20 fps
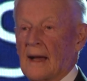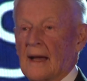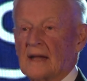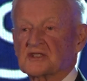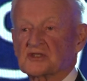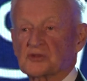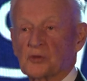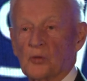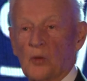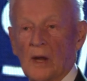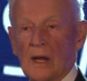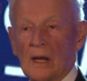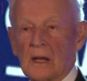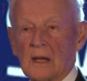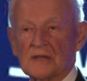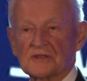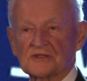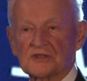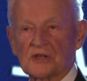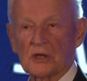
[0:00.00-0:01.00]
as
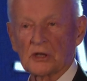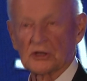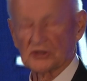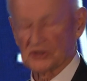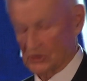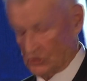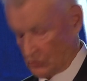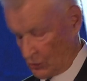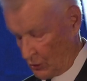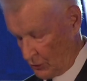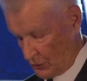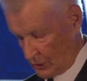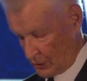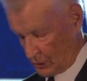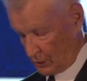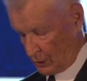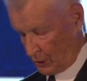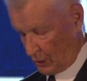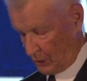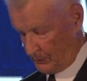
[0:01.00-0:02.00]
well as the
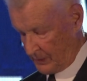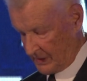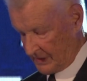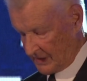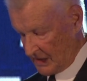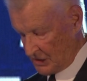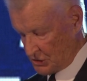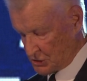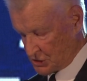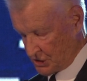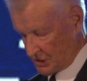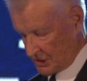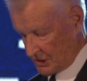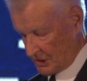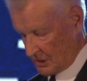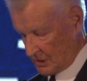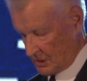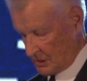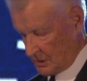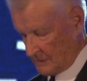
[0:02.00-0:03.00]
historical obligation,
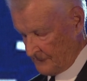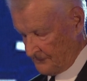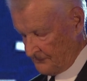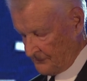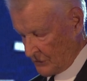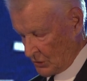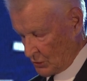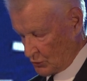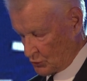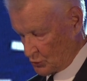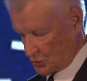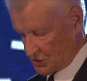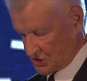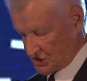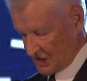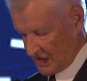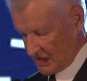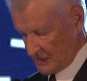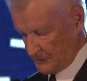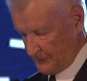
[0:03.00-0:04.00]
to
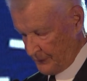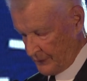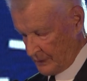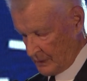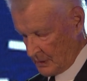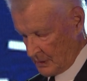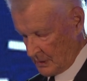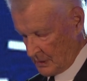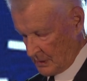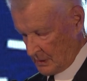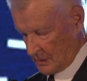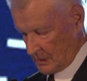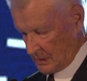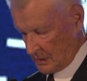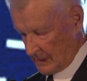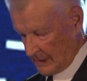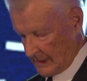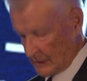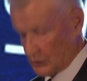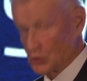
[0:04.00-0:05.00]
shape
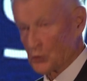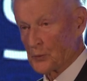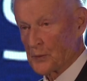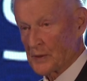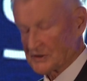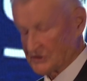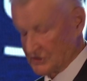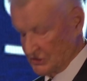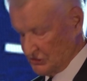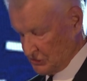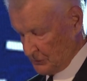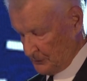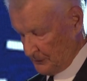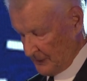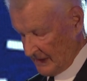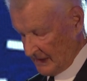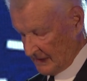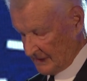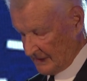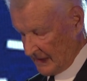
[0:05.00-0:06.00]
and to
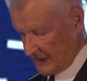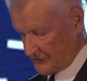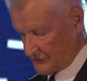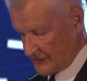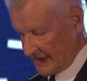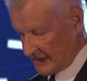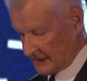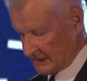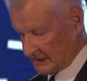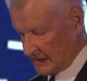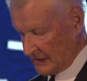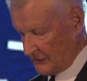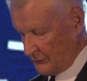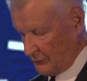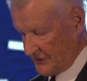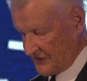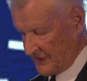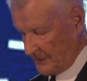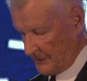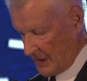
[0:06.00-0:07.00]
participate directly
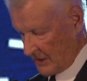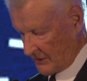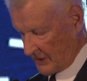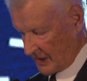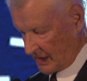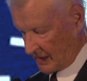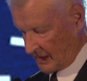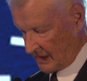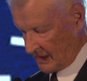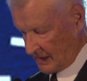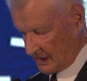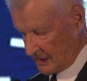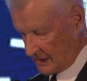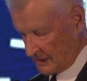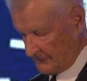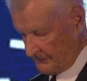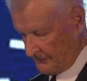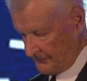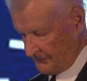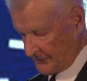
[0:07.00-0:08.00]
with America
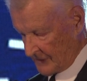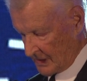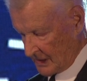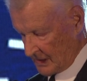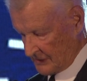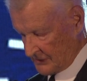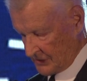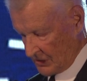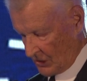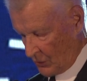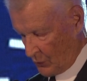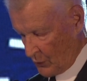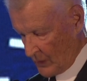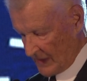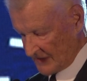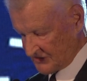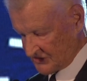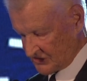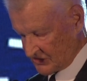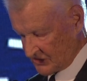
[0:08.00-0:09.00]
in the
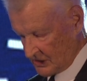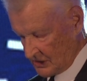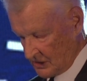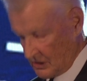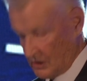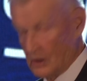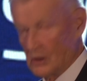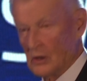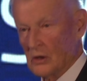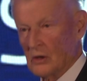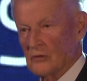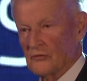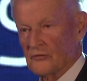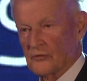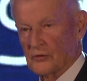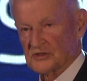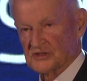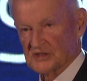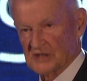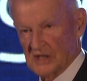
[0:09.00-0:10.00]
quest
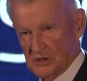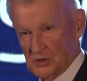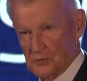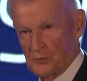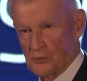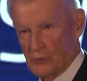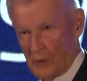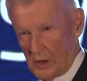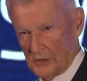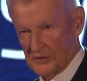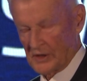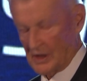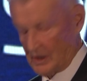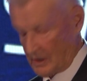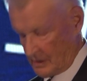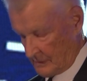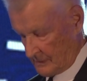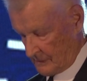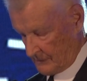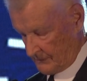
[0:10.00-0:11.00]
for such
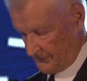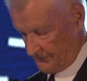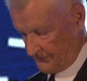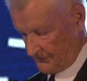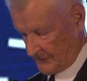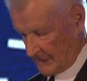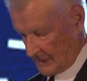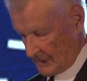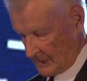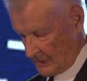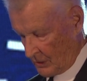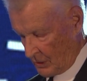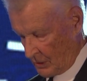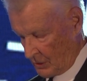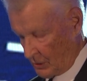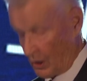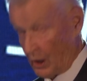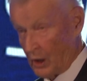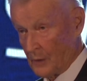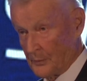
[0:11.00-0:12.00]
broader
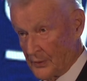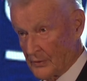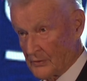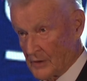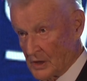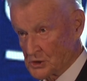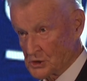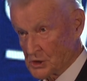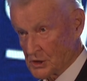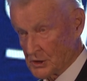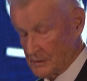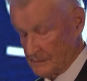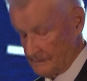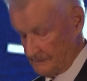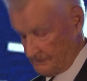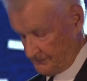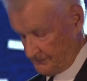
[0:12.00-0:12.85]
cooperation.